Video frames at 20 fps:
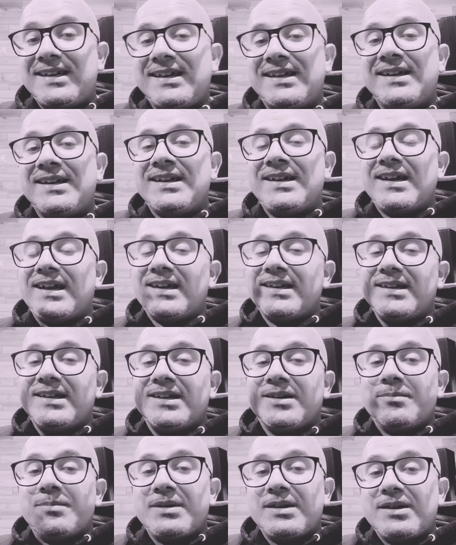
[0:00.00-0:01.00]
it, and you're going
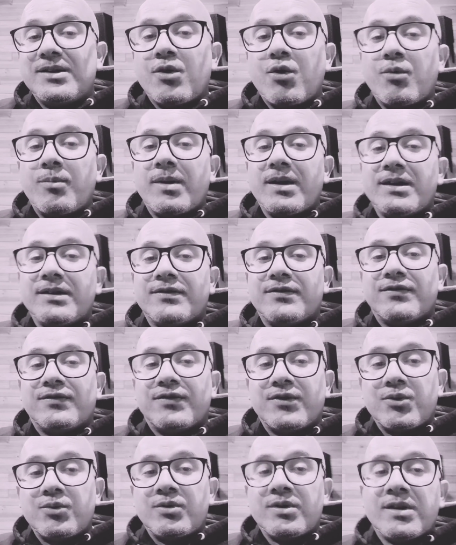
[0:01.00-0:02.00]
to be known by your
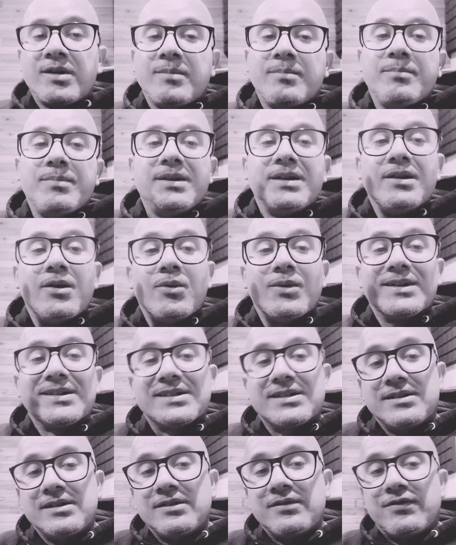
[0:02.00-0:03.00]
fruit, be known as
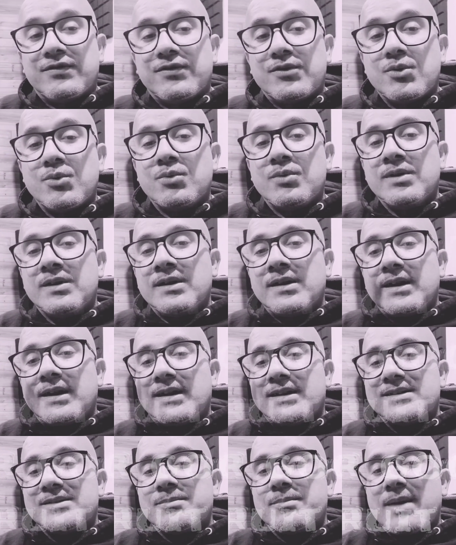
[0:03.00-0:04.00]
good fruit and
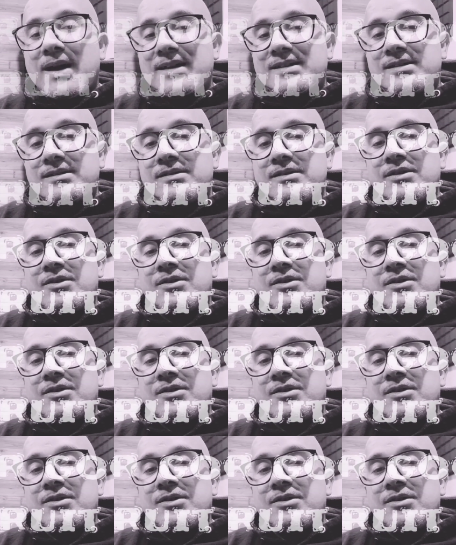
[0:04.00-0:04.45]
as ambassador of